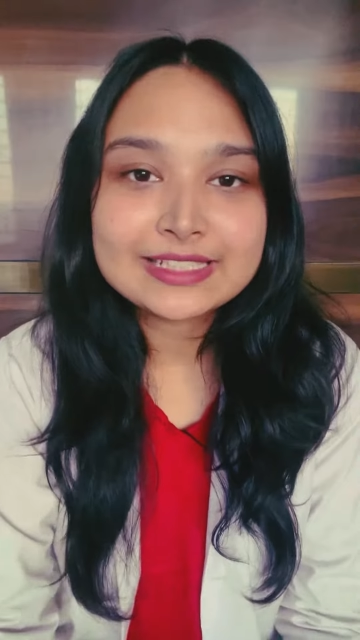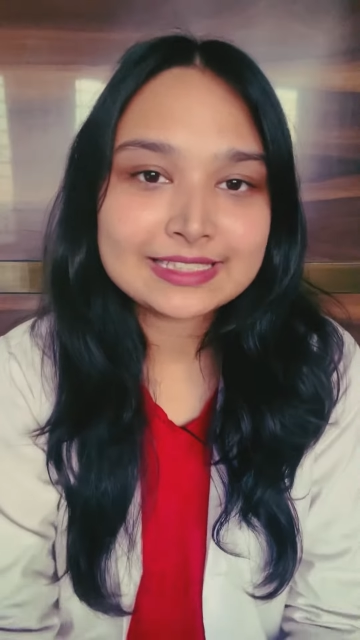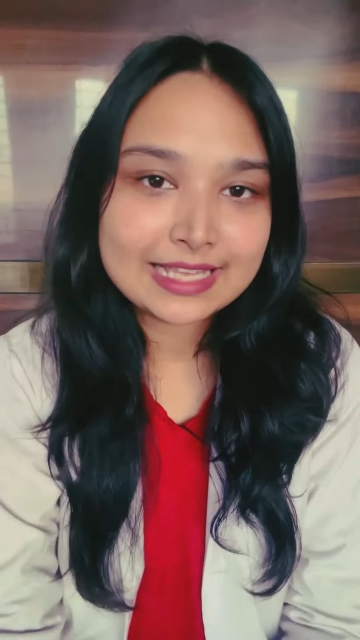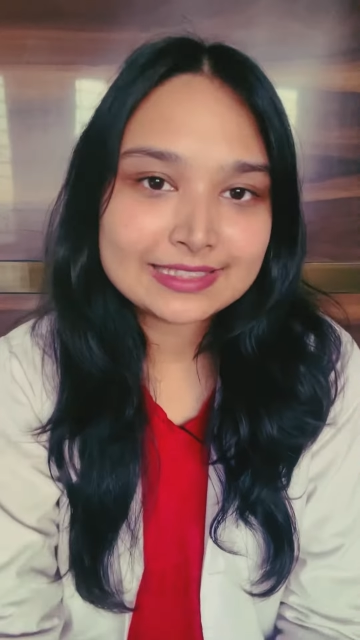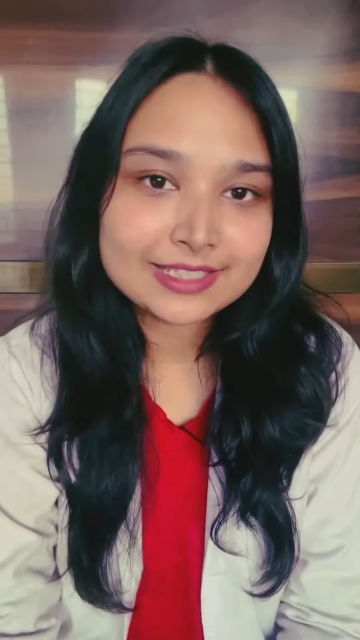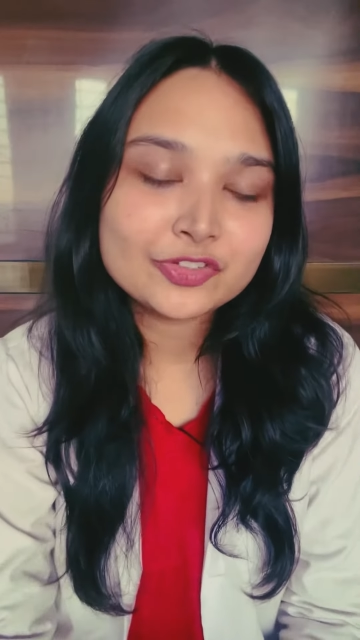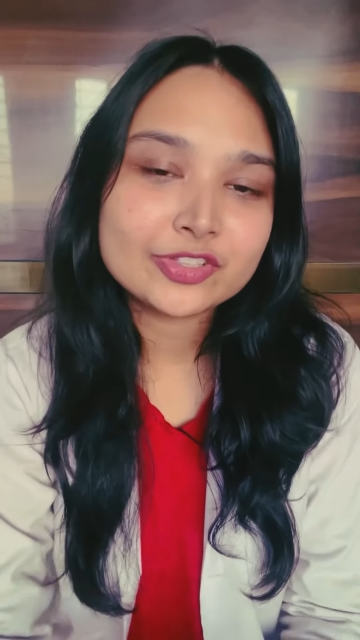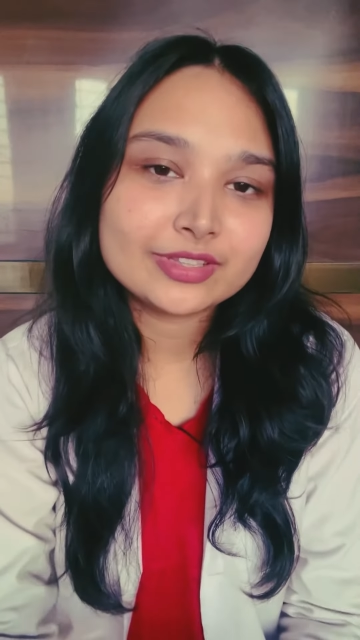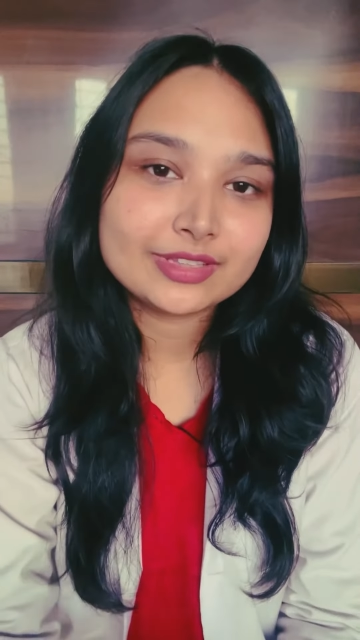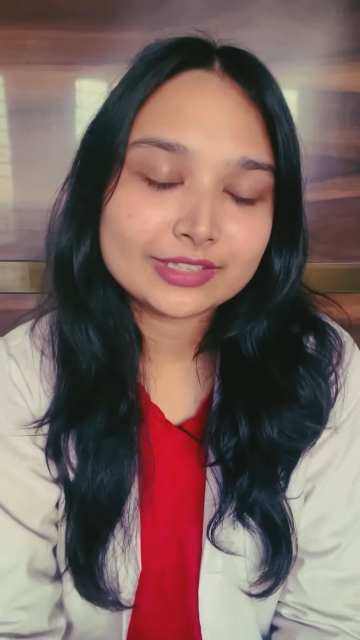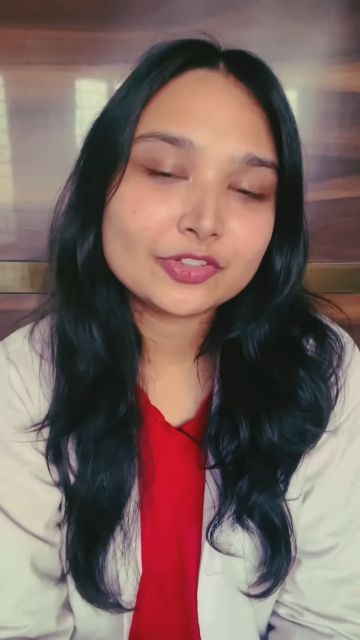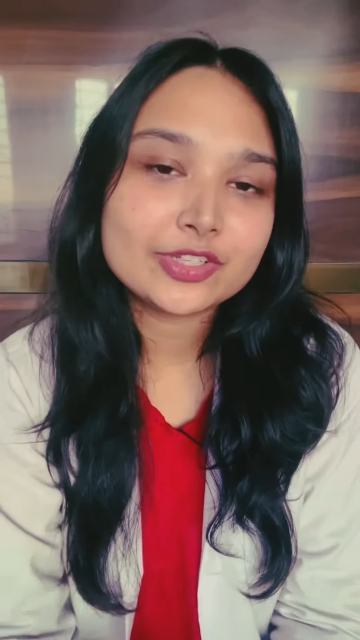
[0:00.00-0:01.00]
says that
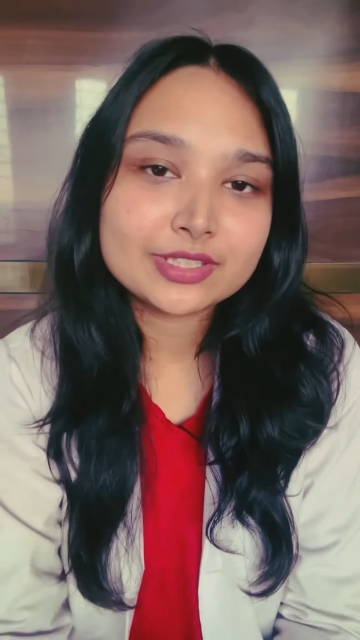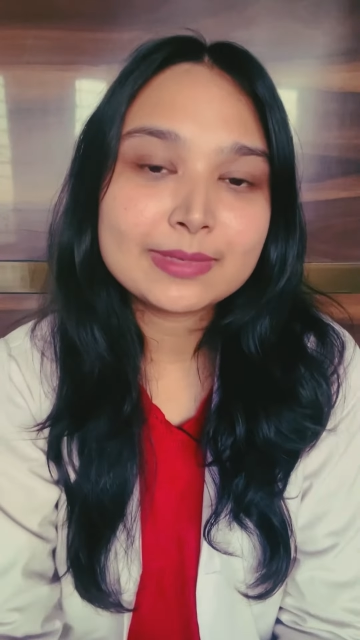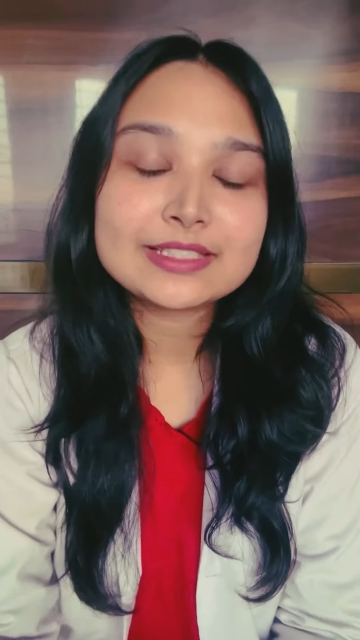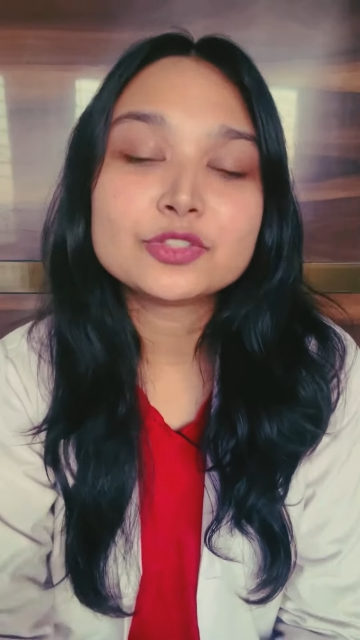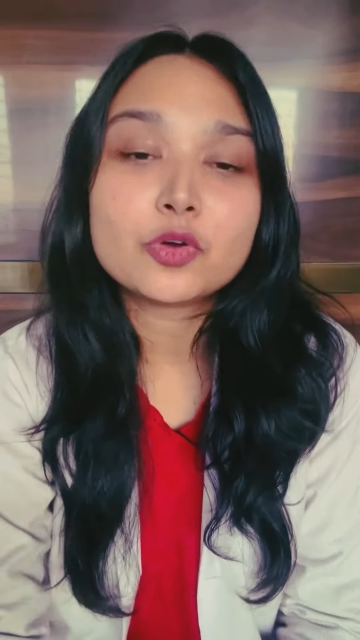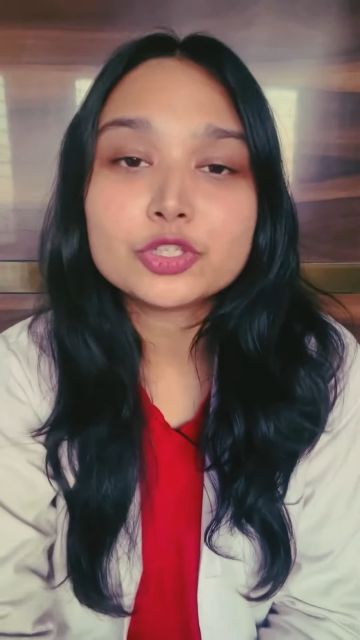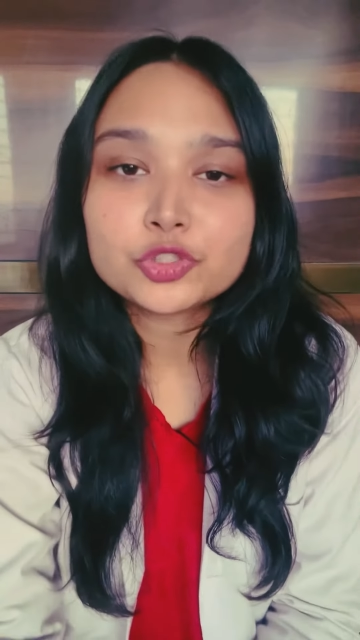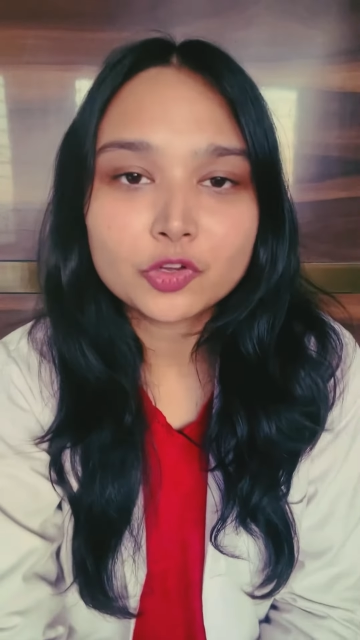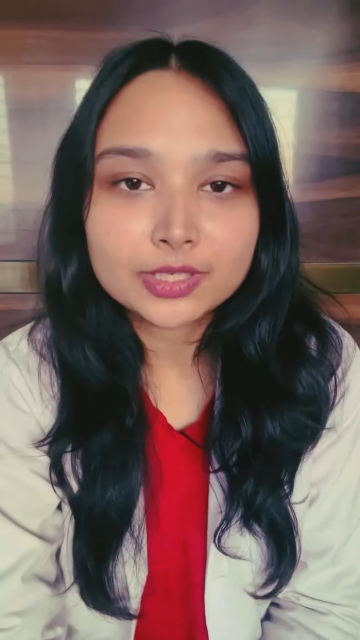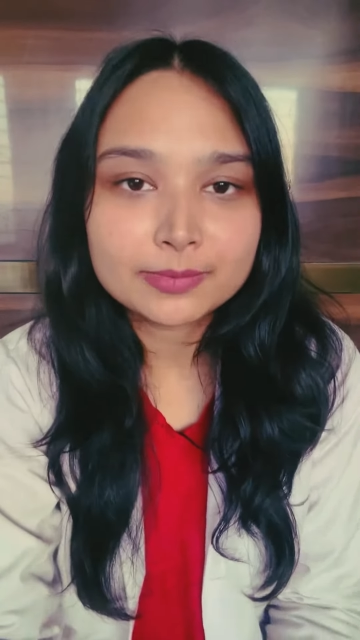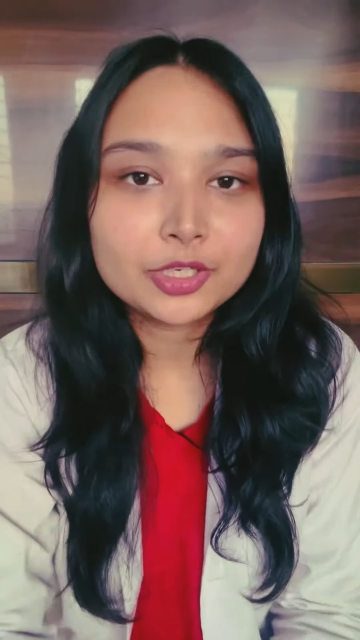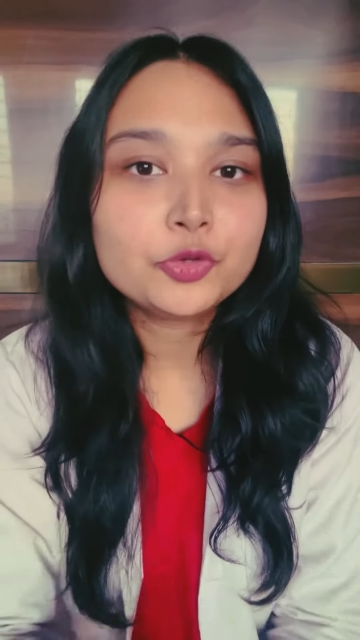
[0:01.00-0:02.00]
the rhythm is
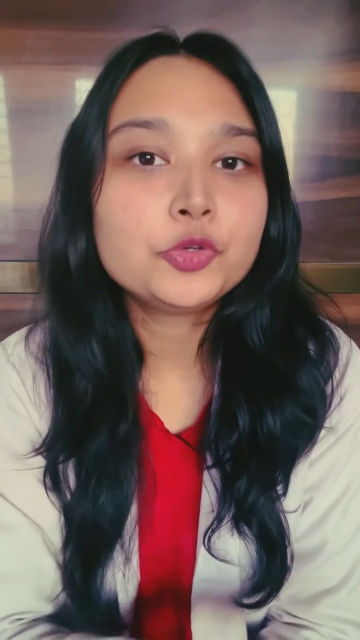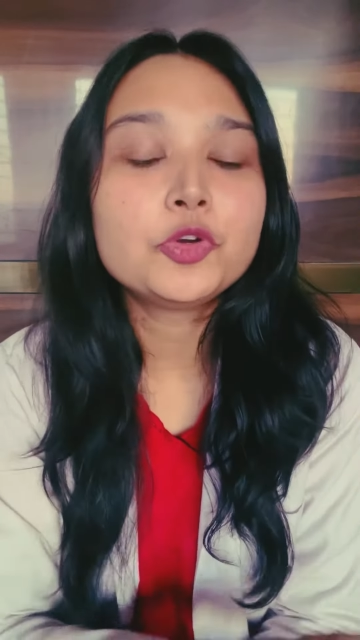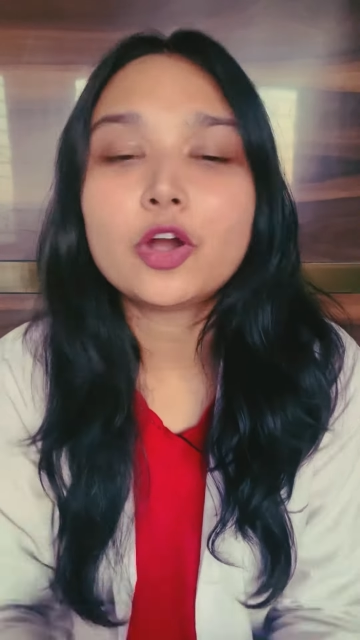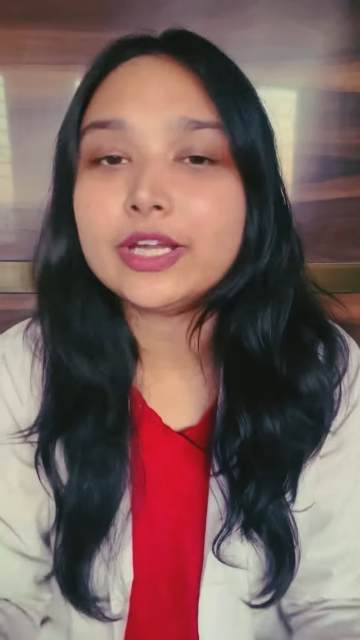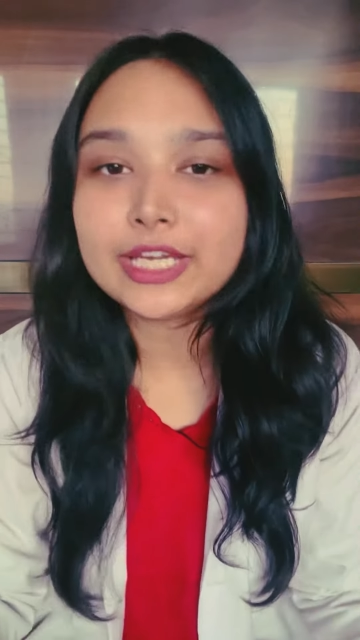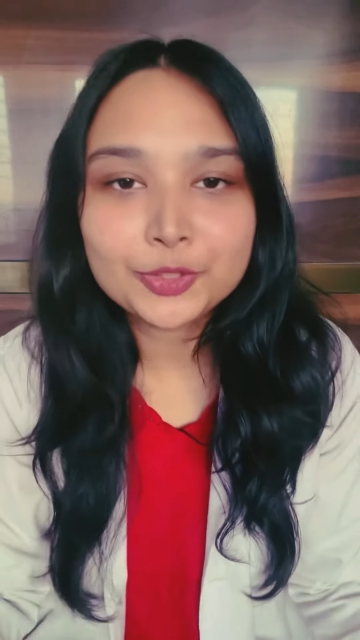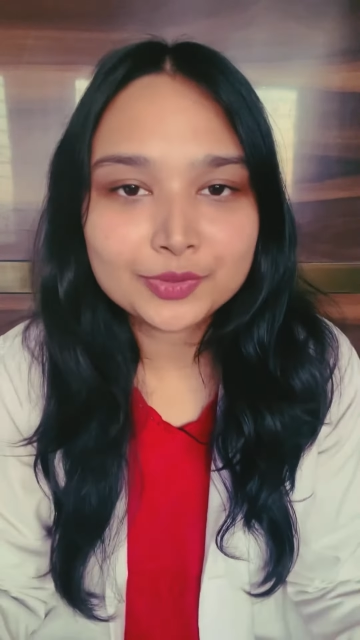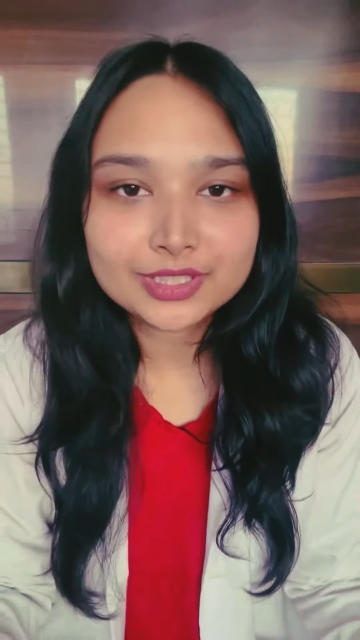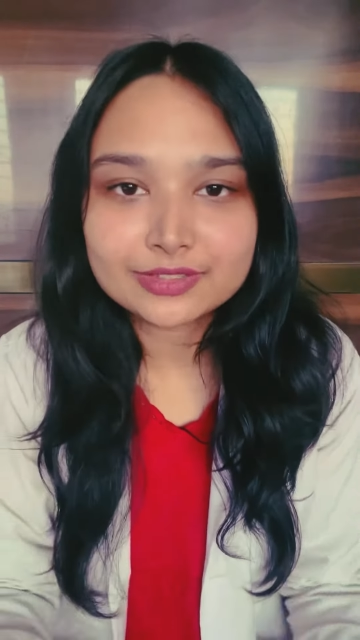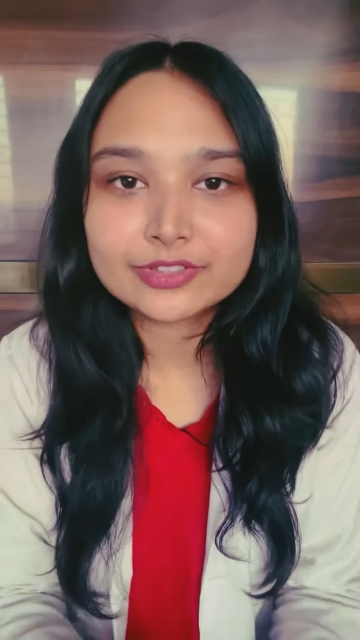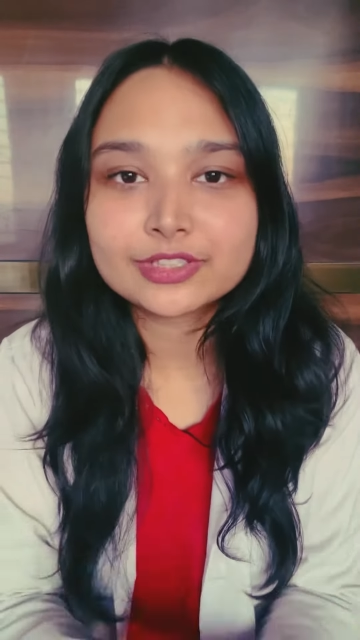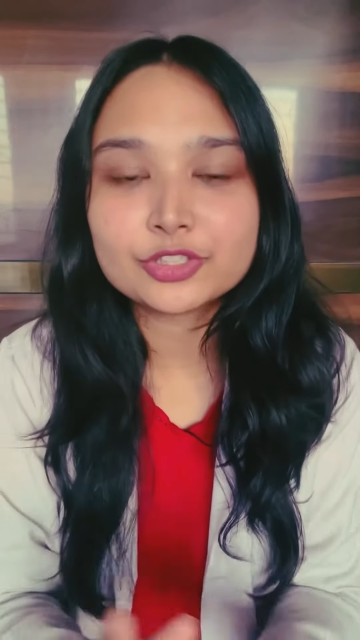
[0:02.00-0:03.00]
non-shockable, you do not need to
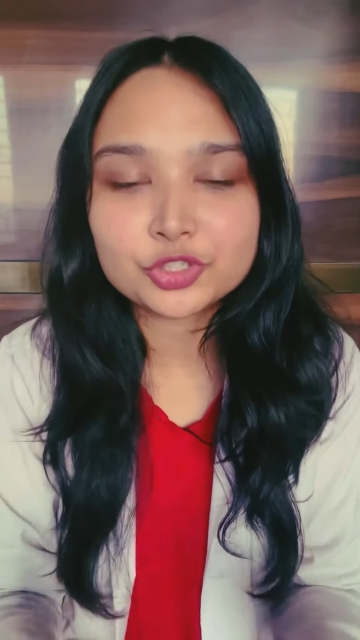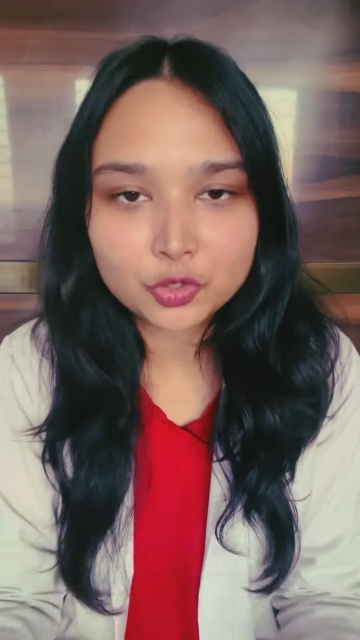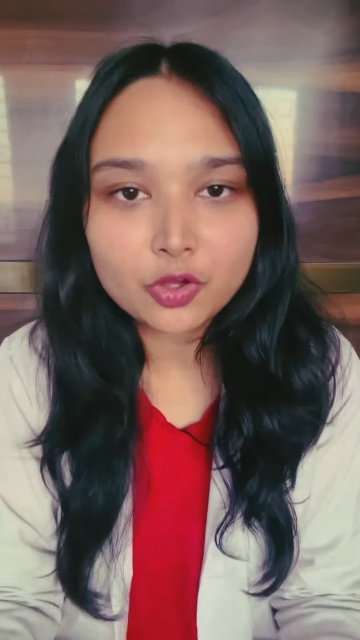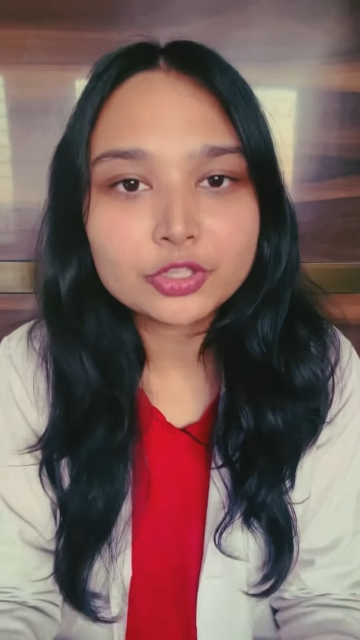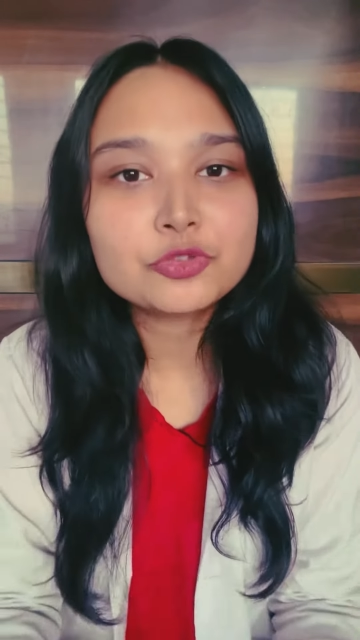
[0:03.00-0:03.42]
deliver the shock,